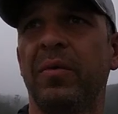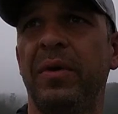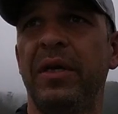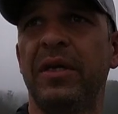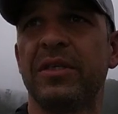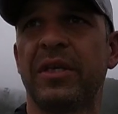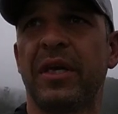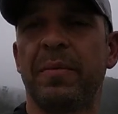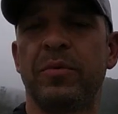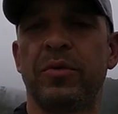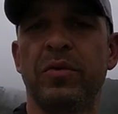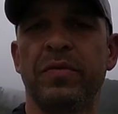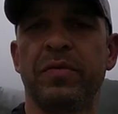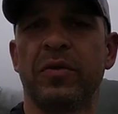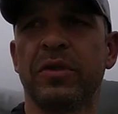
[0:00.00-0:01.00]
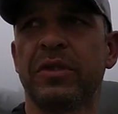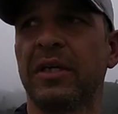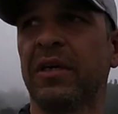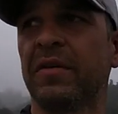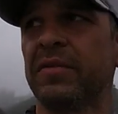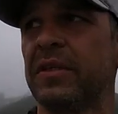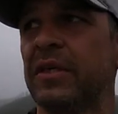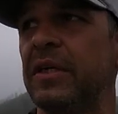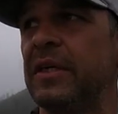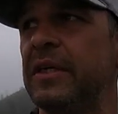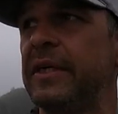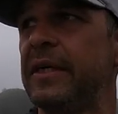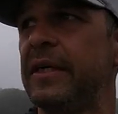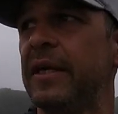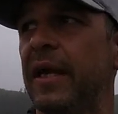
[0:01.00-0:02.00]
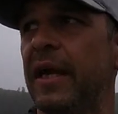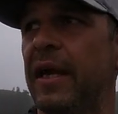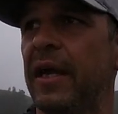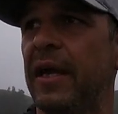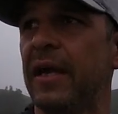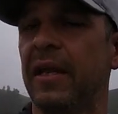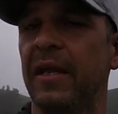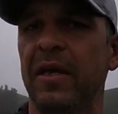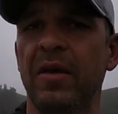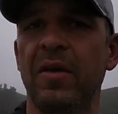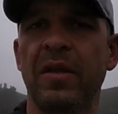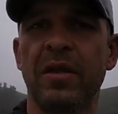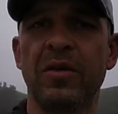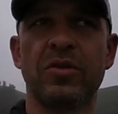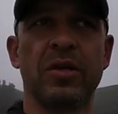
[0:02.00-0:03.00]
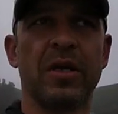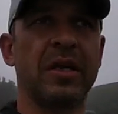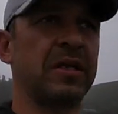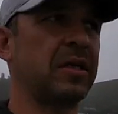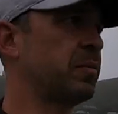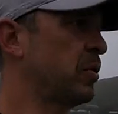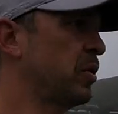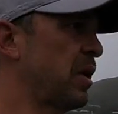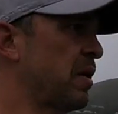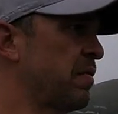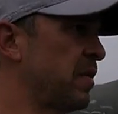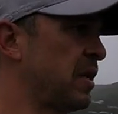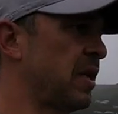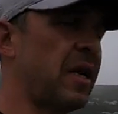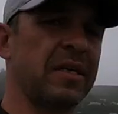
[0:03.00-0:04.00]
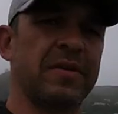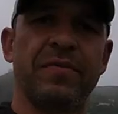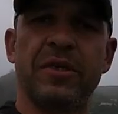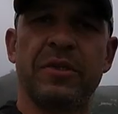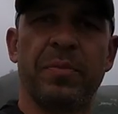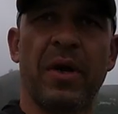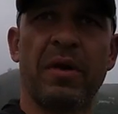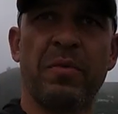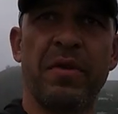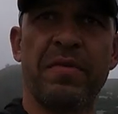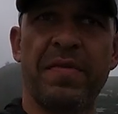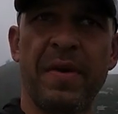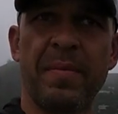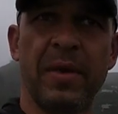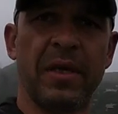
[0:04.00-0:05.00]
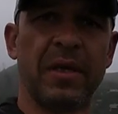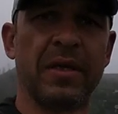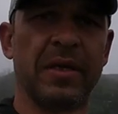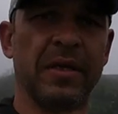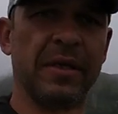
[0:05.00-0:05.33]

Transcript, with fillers: we each kept two for ourselves. And uh, yeah, then tonight I'm gonna have a nice fish bite with the family.